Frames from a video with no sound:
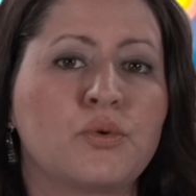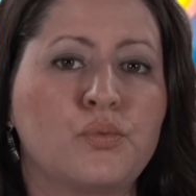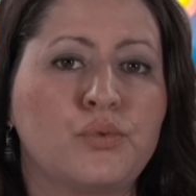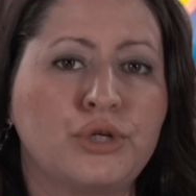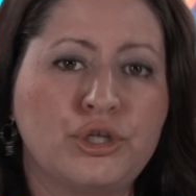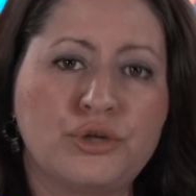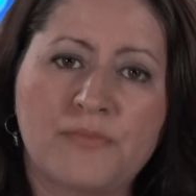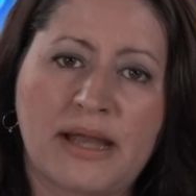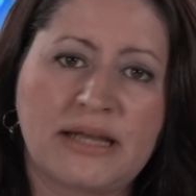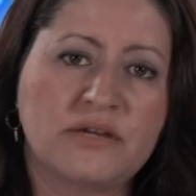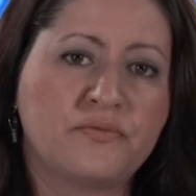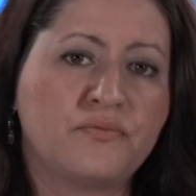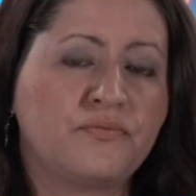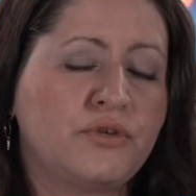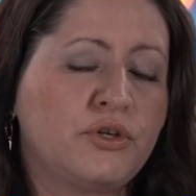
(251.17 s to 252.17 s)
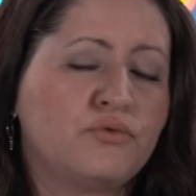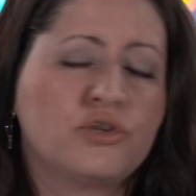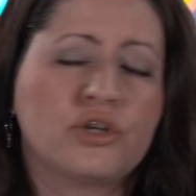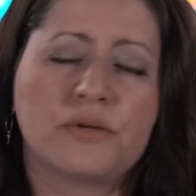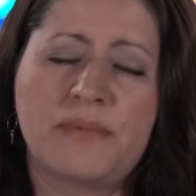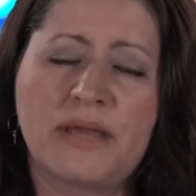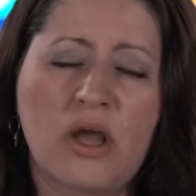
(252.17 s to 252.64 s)
Would you mind if you
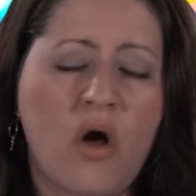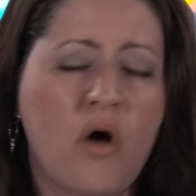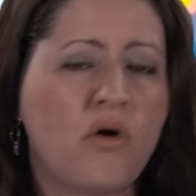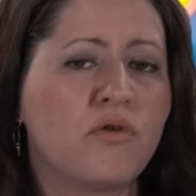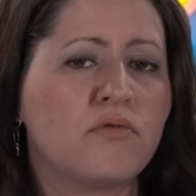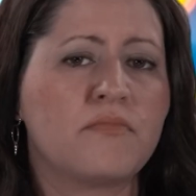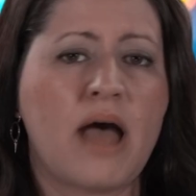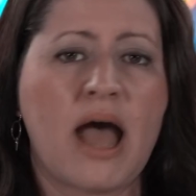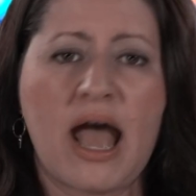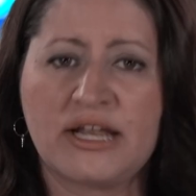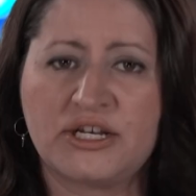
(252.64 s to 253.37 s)
took me home?